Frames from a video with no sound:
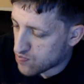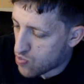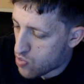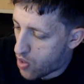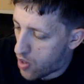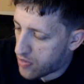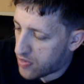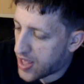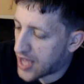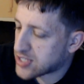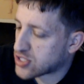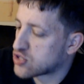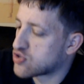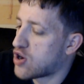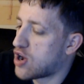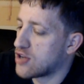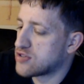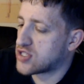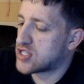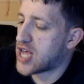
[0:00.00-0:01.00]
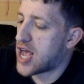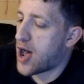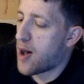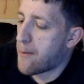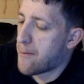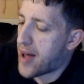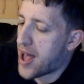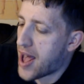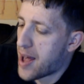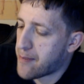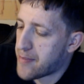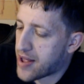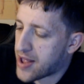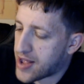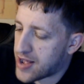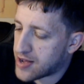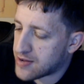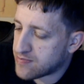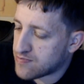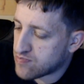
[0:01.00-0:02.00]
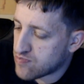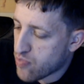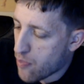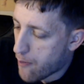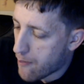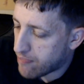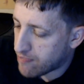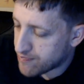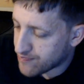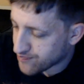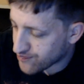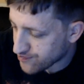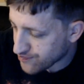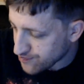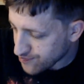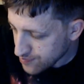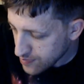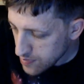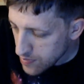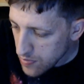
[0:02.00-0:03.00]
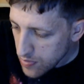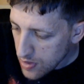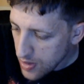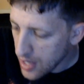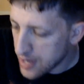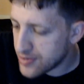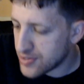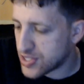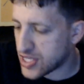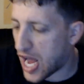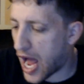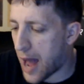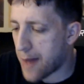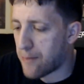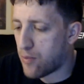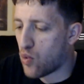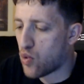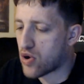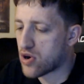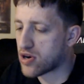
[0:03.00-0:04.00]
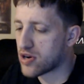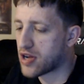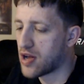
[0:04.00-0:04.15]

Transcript: that's crossed out. Batman, Cyborg.